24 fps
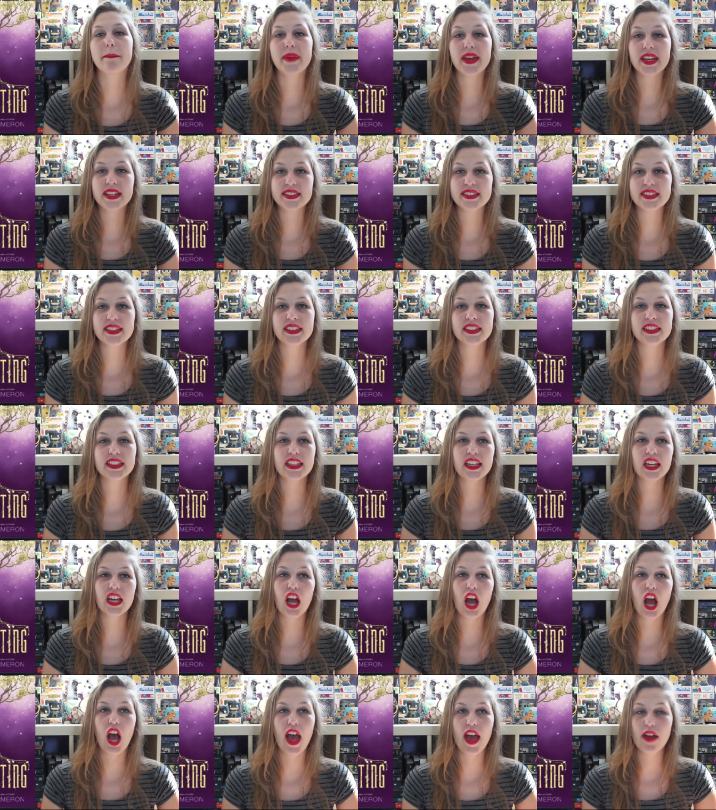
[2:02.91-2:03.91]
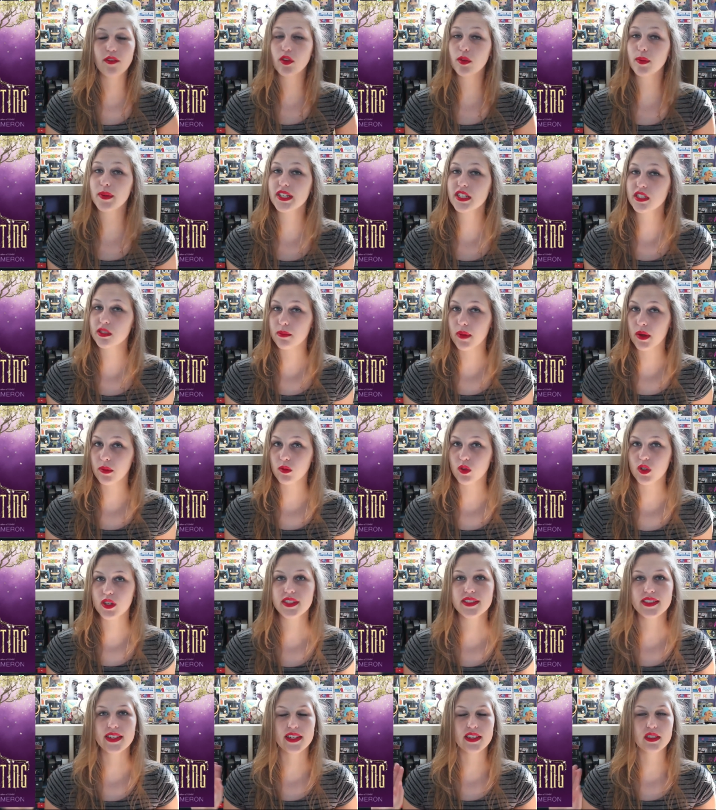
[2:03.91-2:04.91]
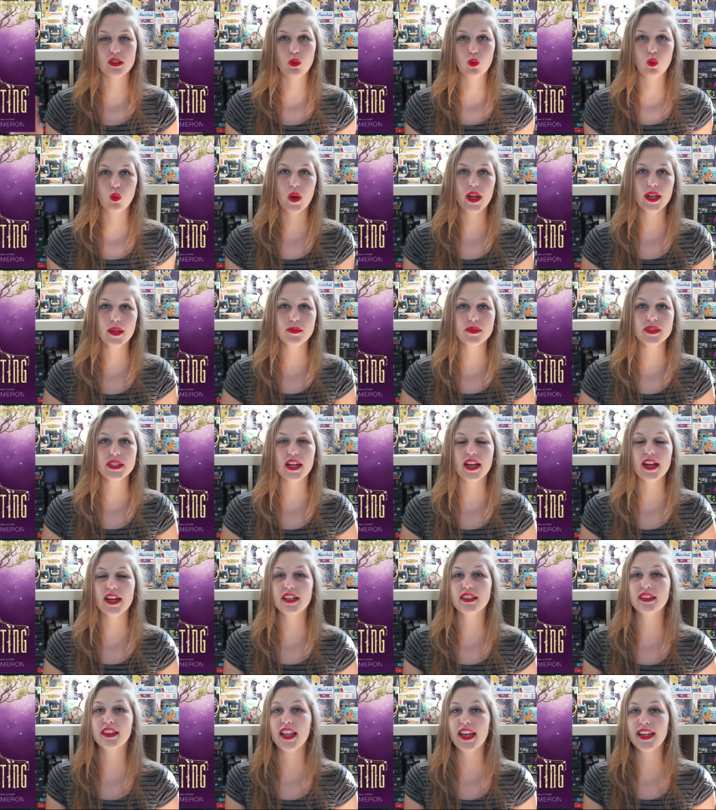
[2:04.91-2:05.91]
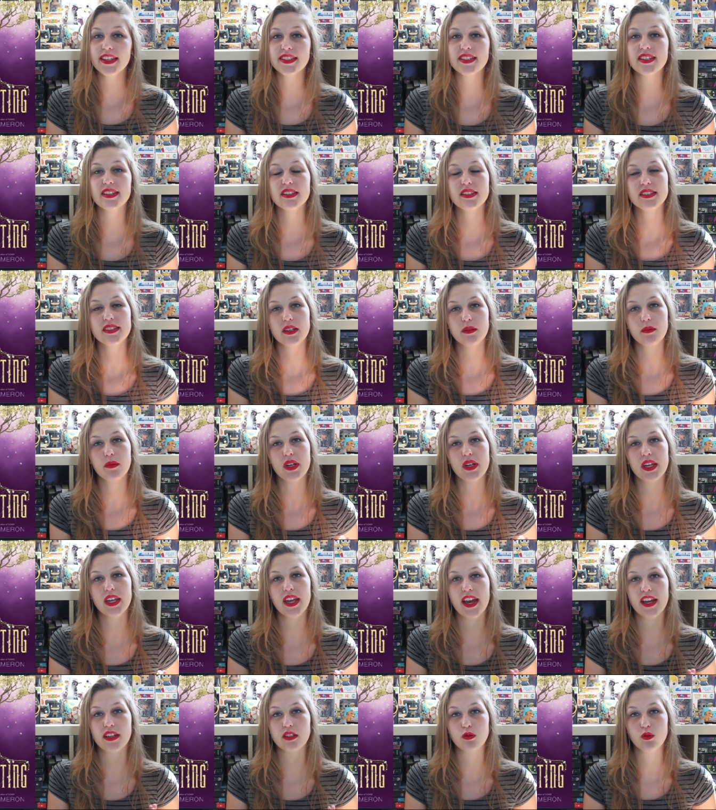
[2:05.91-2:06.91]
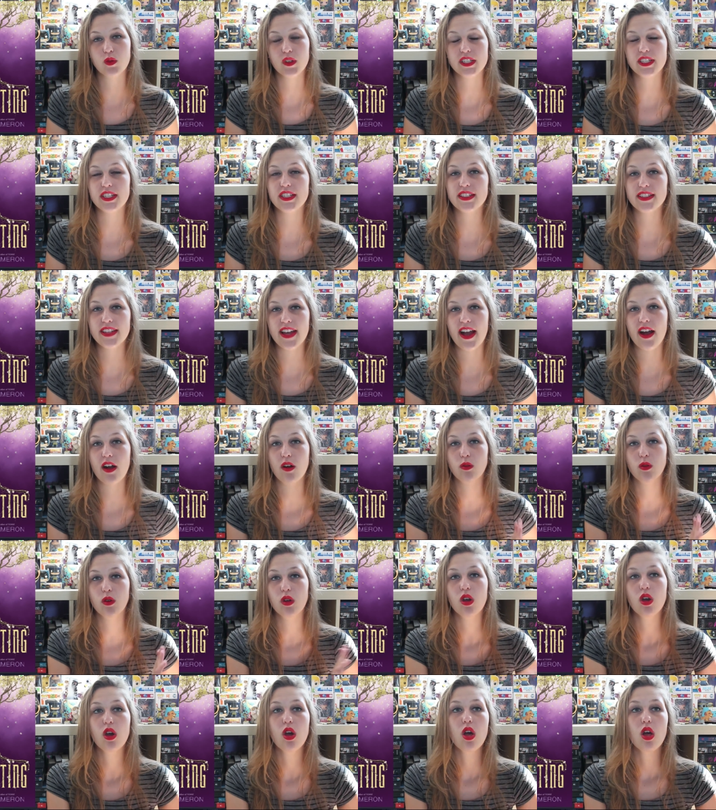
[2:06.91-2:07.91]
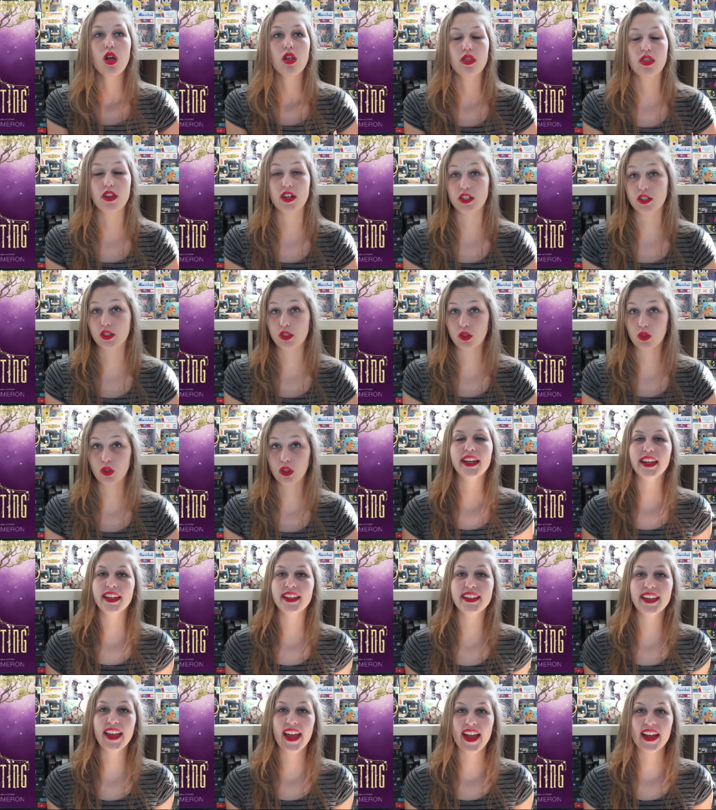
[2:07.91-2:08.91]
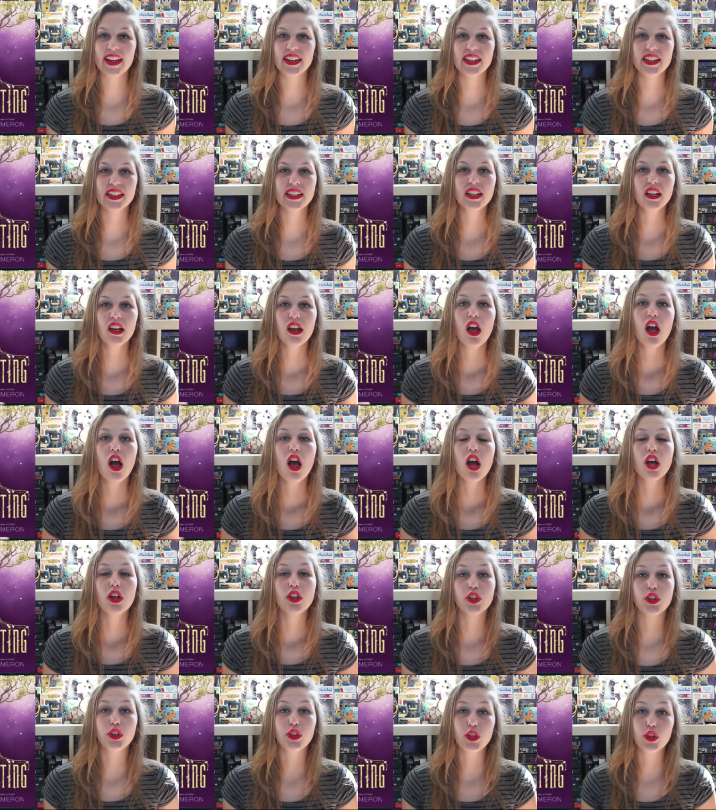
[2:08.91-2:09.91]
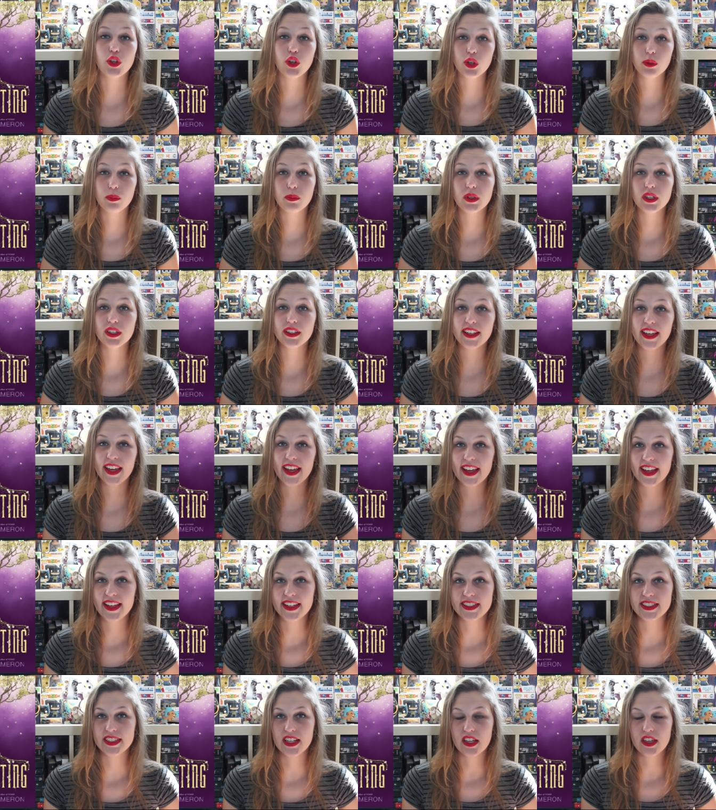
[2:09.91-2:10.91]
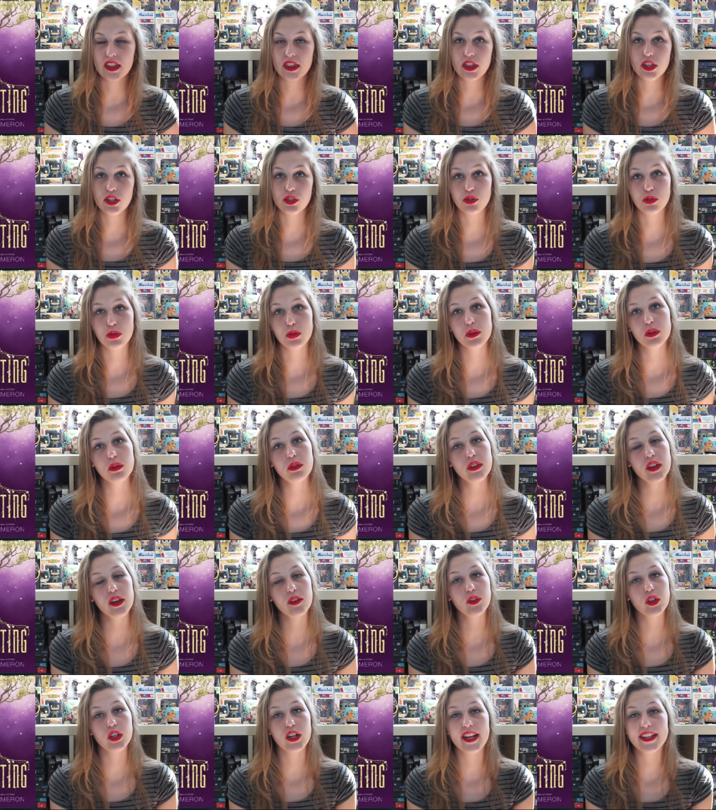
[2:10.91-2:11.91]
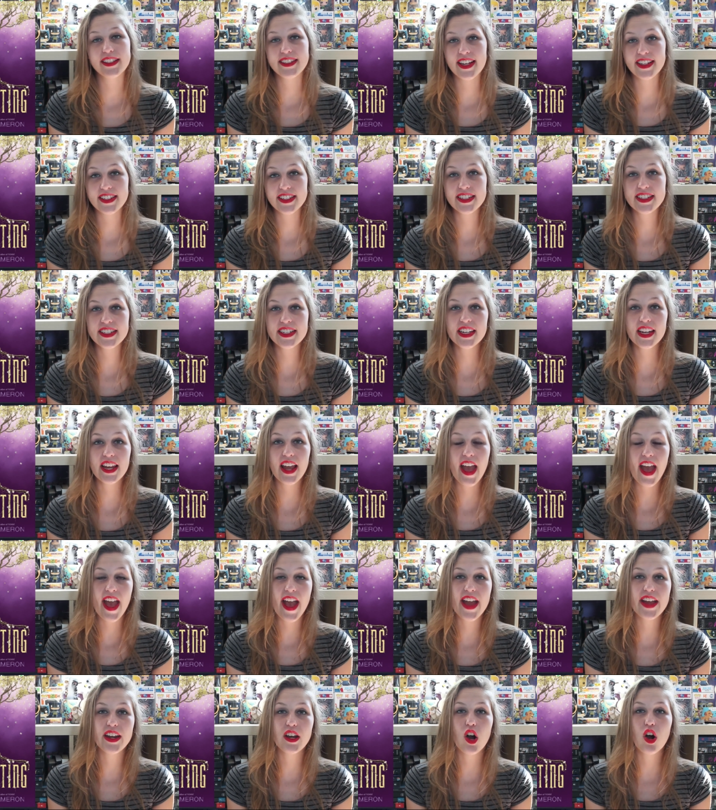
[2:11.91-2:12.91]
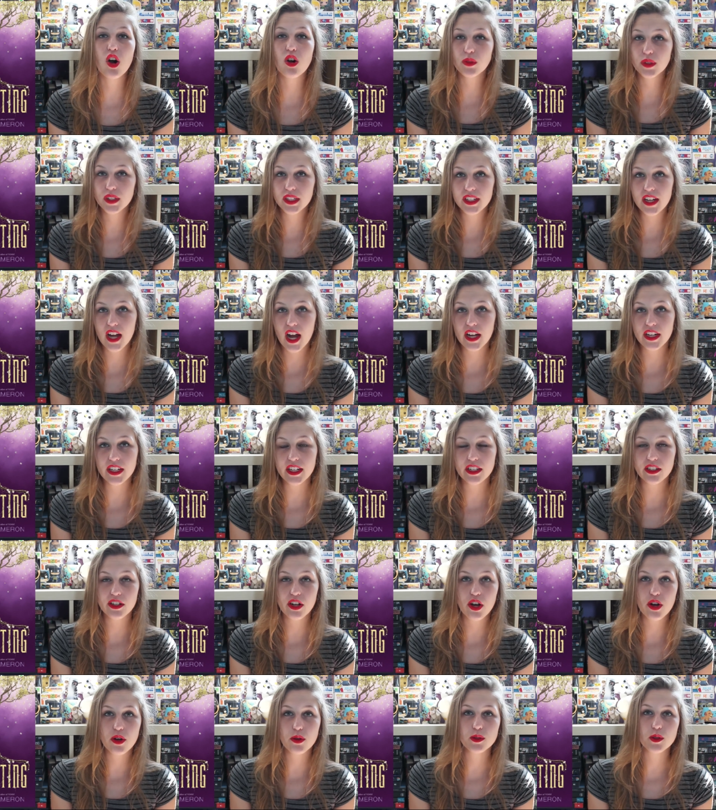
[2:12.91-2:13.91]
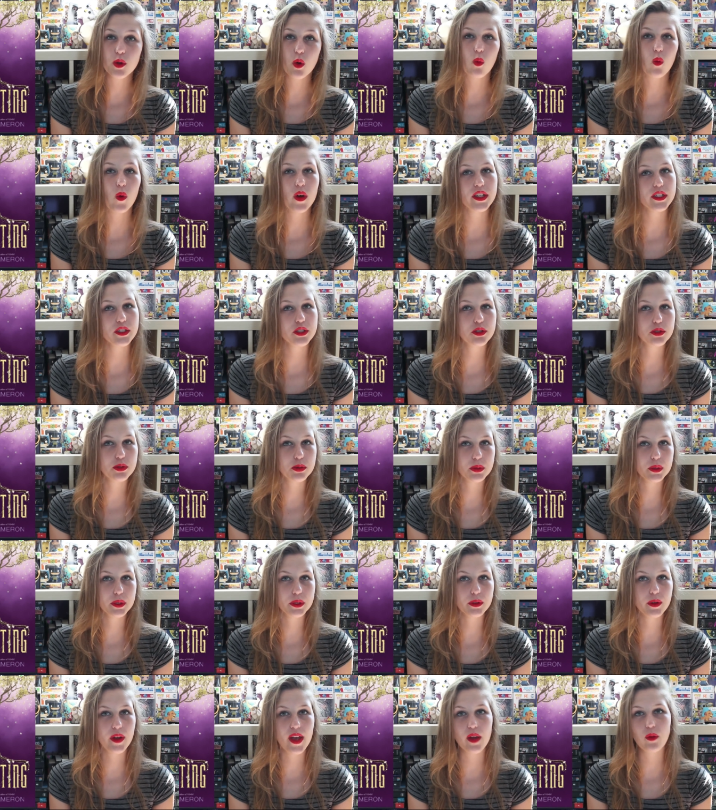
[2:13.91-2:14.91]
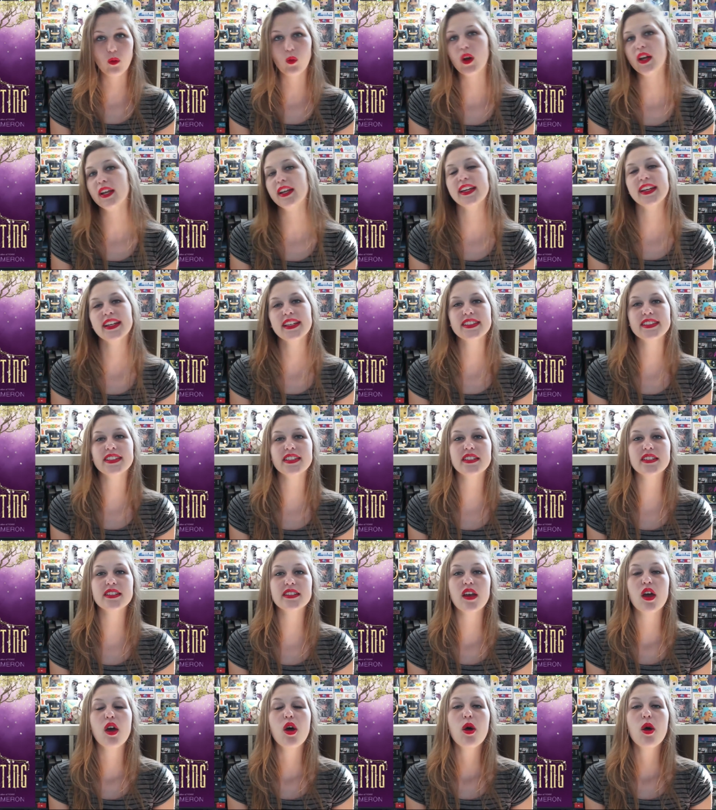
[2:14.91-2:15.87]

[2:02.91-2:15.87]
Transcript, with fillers: basically everybody's memories is wiped unless somebody has written down their story. In Canaan, your book is the truth of your identity and only Nadia knows what is true and what isn't